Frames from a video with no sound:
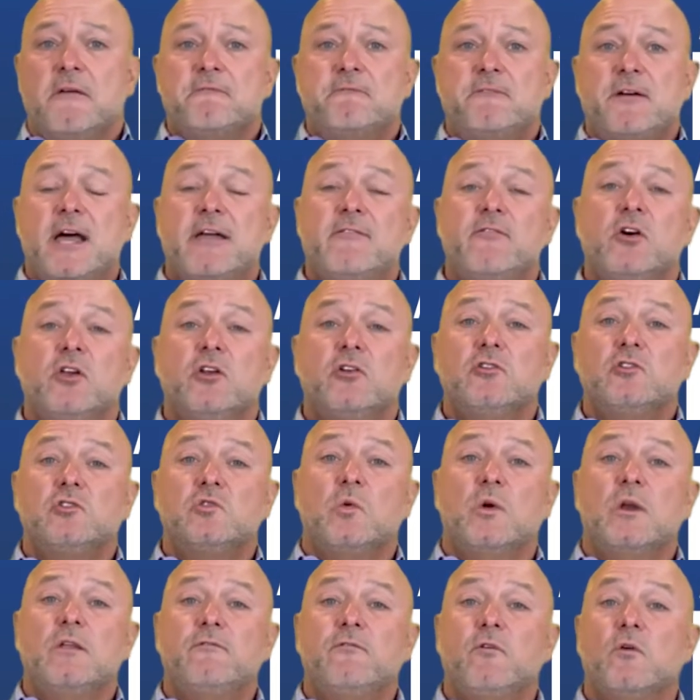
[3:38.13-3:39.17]

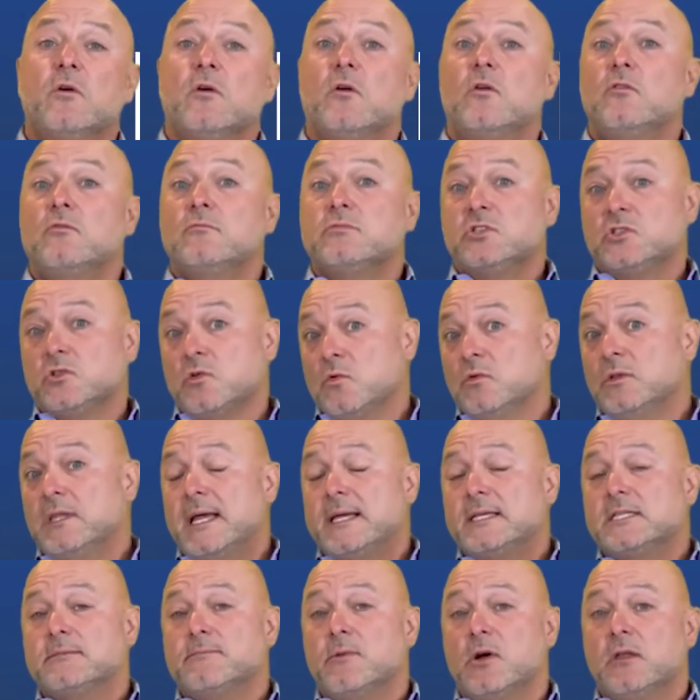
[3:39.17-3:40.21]
524 homes sold
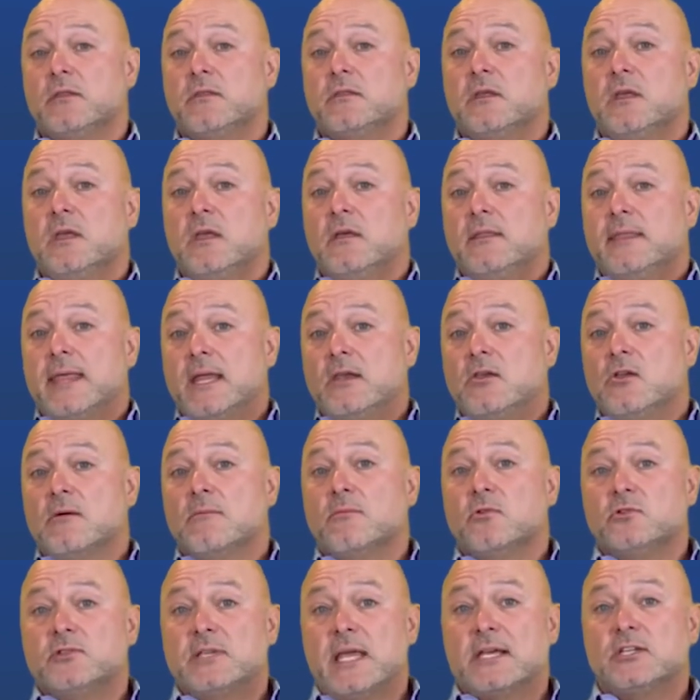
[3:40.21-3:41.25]
last month. That
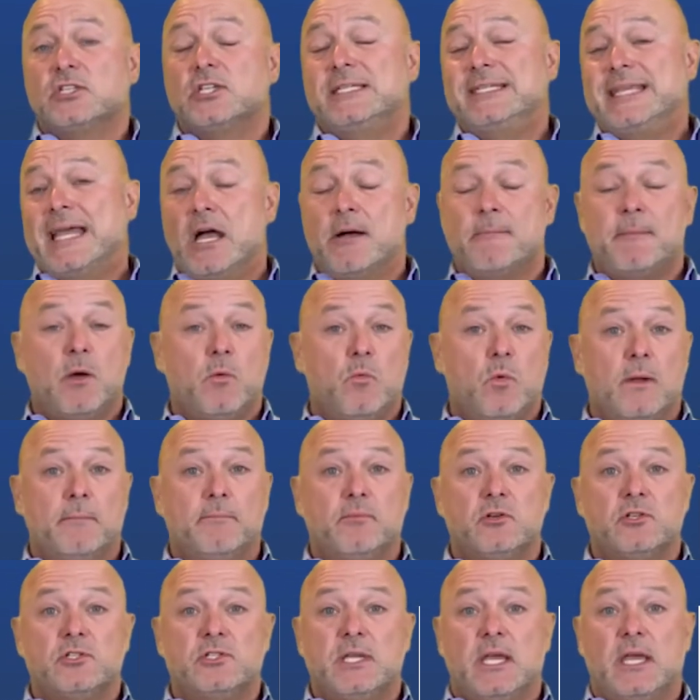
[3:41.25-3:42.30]
number is actually down by
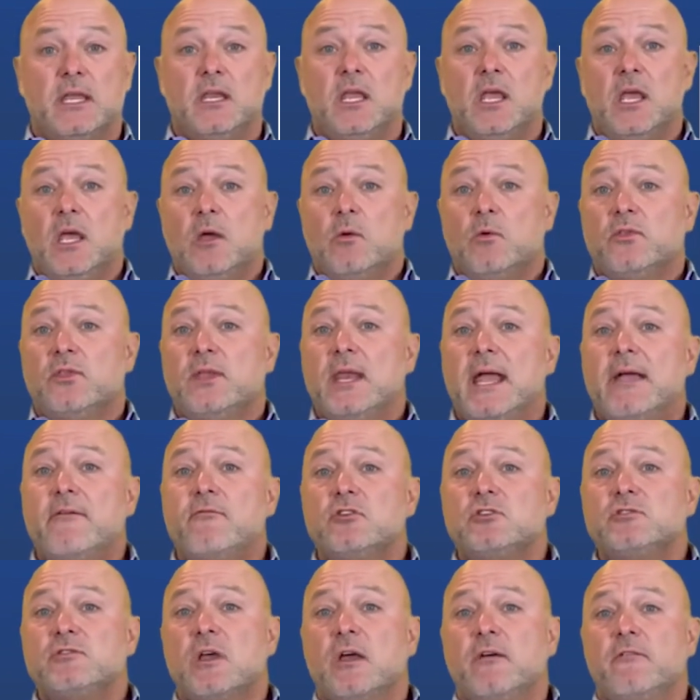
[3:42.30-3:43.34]
1%, with an
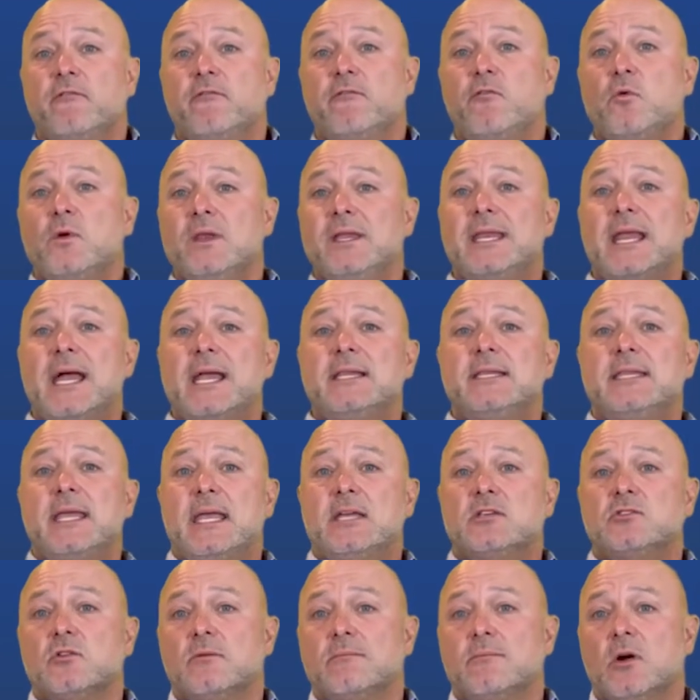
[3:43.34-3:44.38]
average of 49
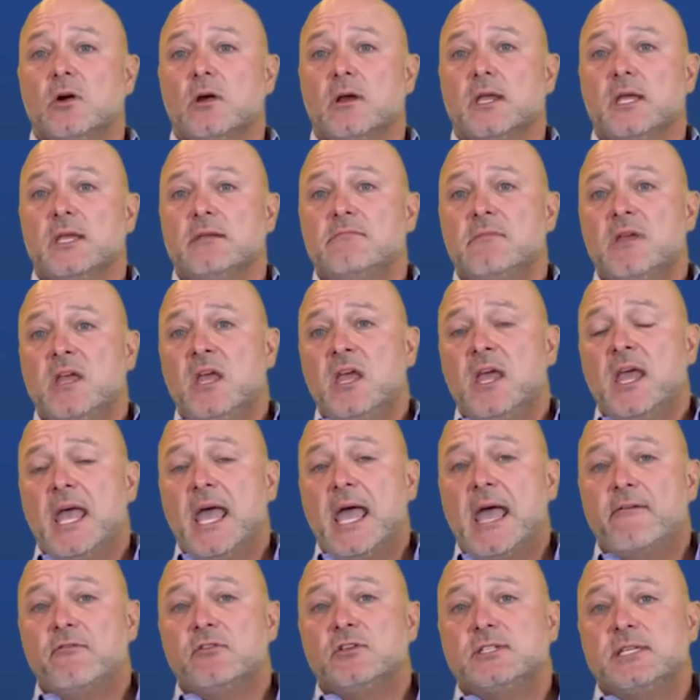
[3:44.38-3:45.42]
days on market.
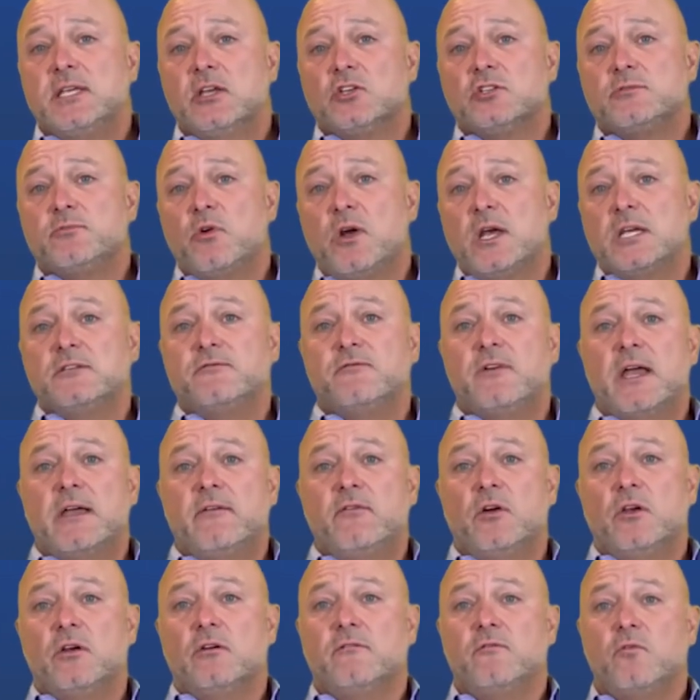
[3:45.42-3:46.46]
Average sales price
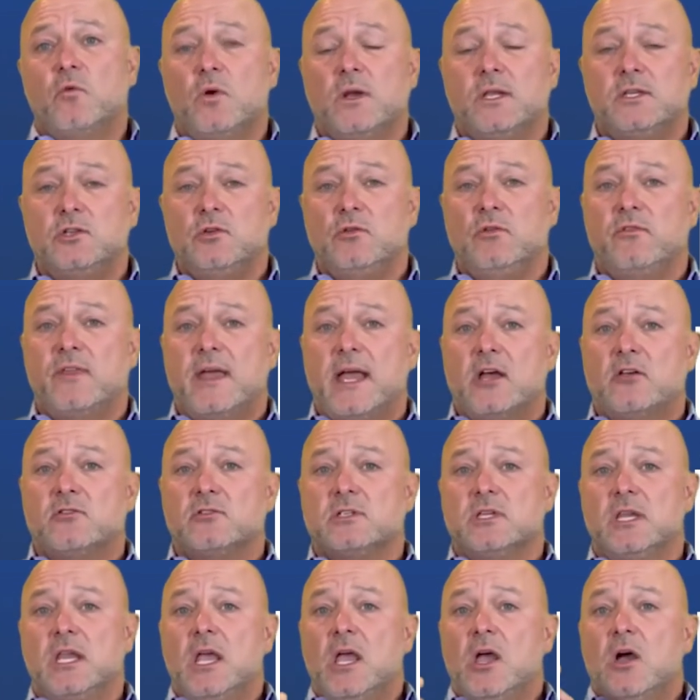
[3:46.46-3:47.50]

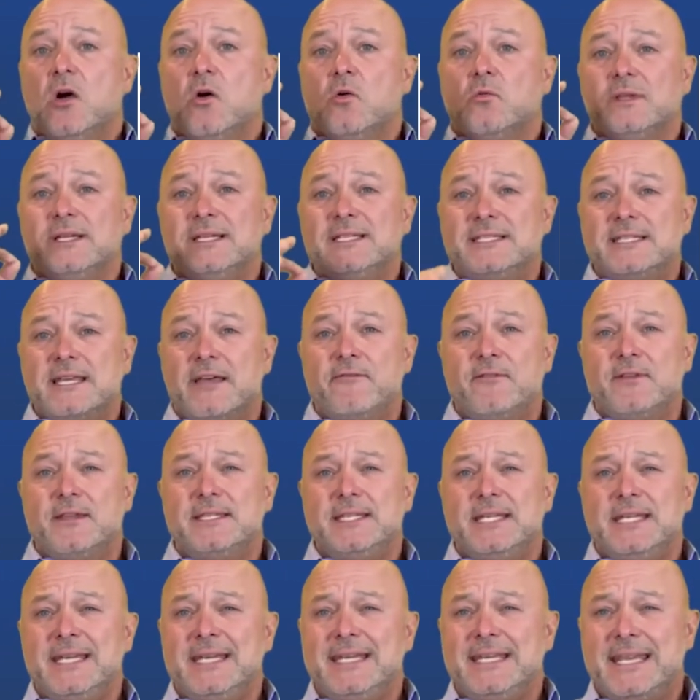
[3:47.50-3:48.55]
$542,000, only
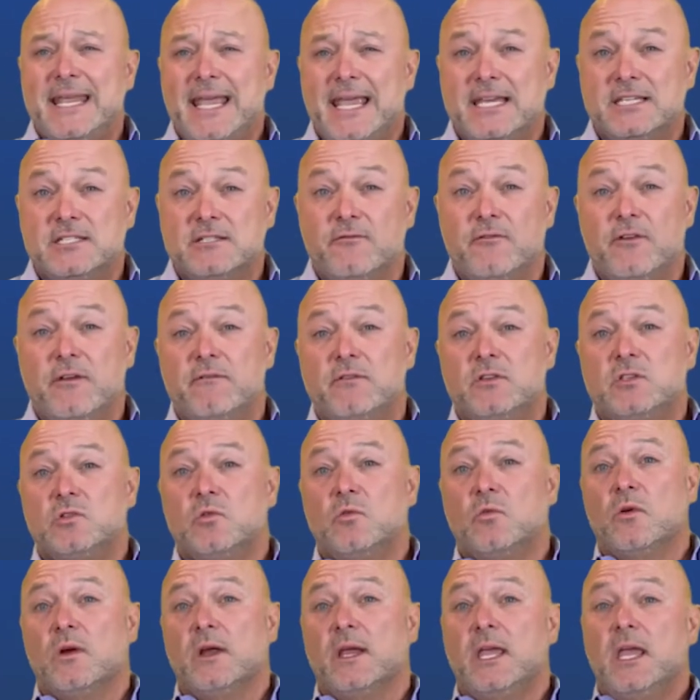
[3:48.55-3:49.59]
17 days of
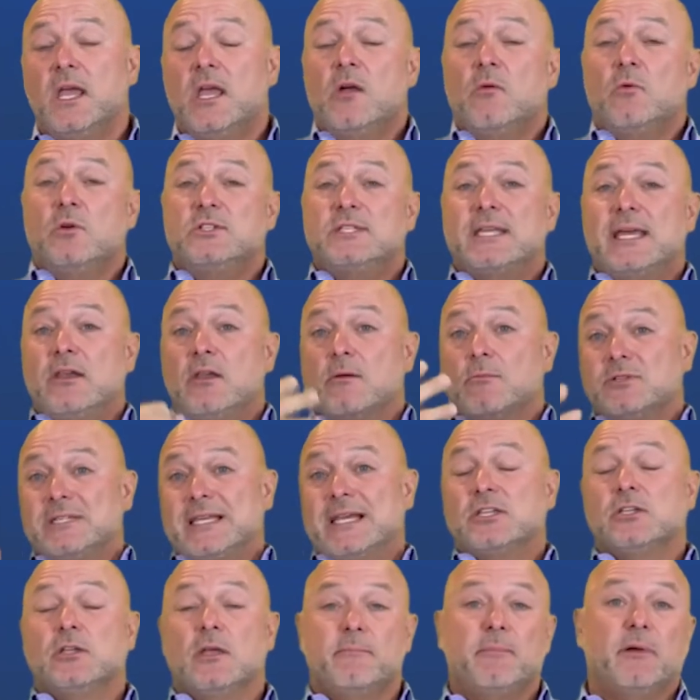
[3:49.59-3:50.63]
inventory, which that number is
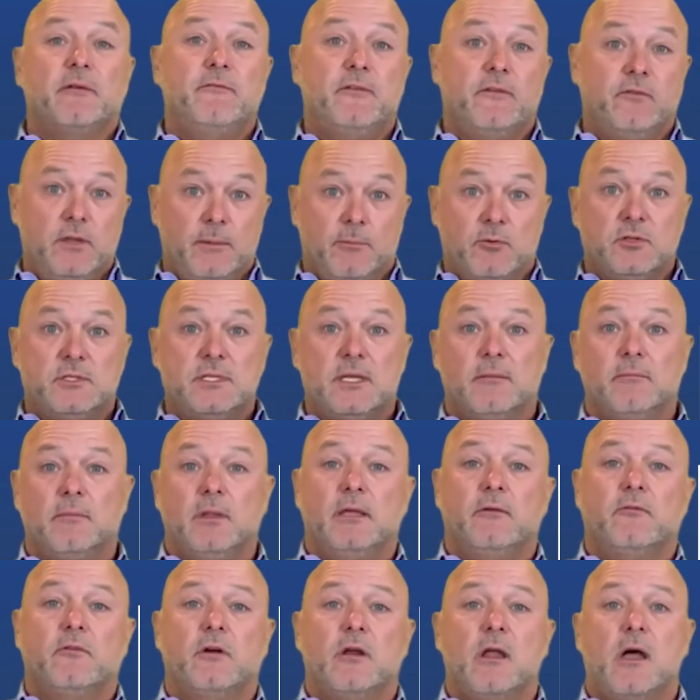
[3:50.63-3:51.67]
actually up by 50%,
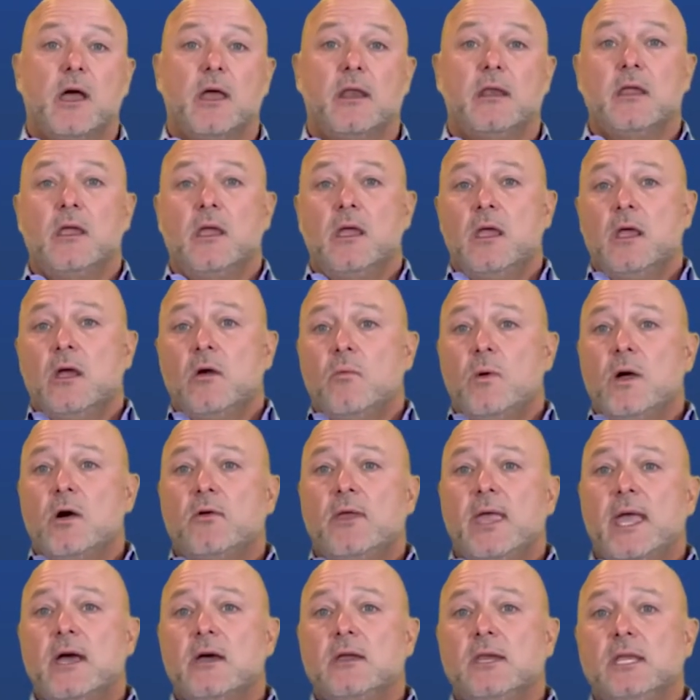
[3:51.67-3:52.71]
believe it or not.
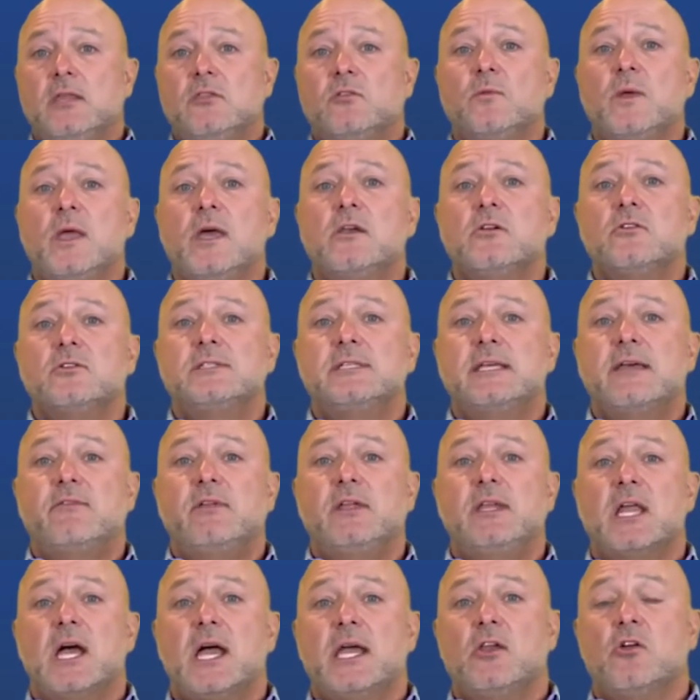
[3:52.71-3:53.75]
Weld County,
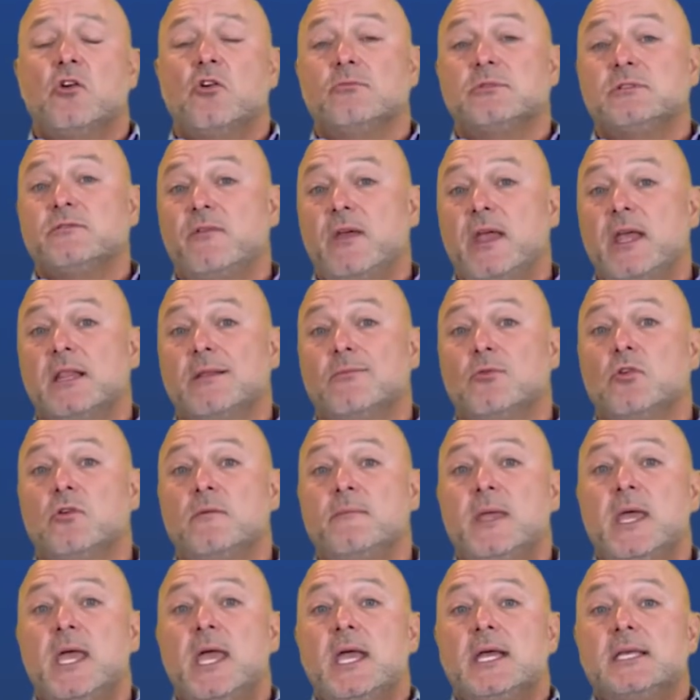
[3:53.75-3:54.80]
379 homes
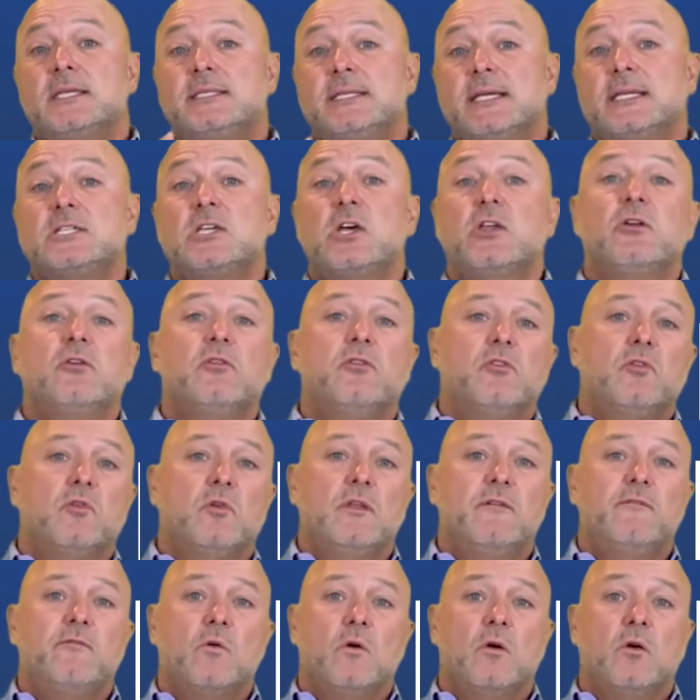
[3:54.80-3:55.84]
available,
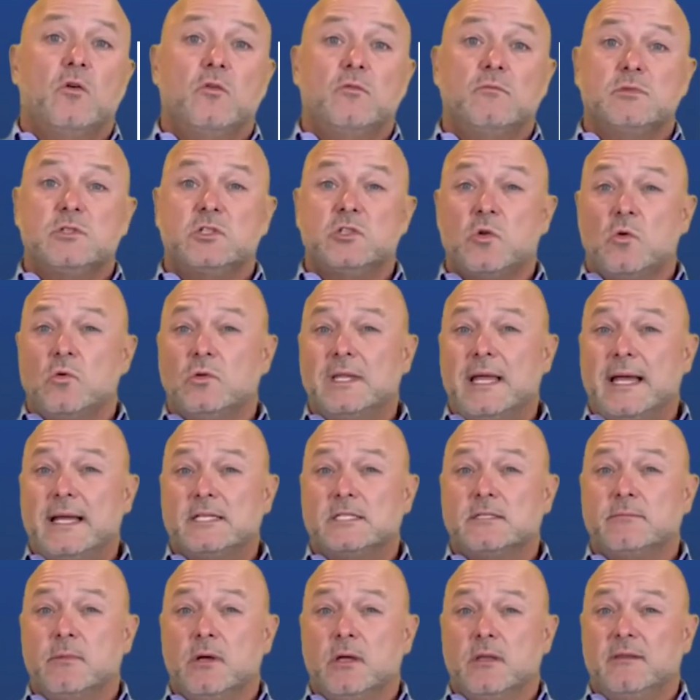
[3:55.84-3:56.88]
634 homes sold
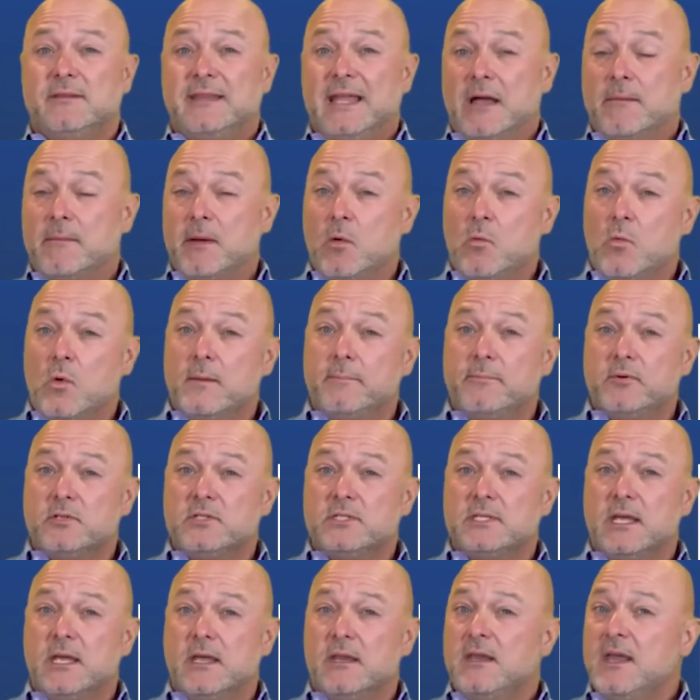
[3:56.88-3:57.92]
last month, down by
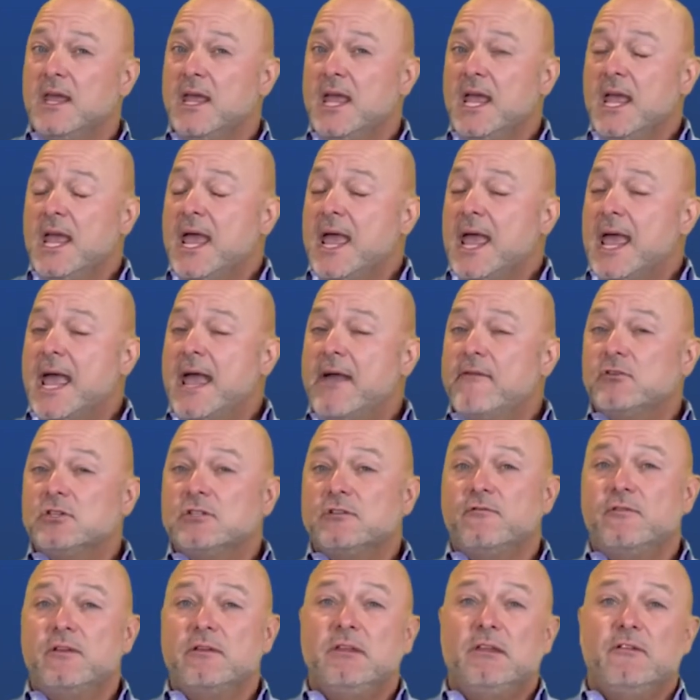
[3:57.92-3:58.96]
1%. Average
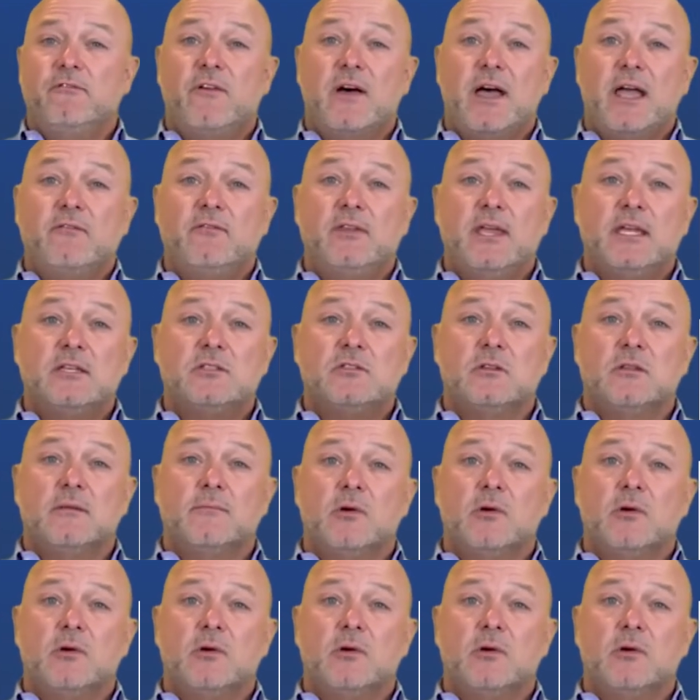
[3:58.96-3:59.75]
of 55 days on the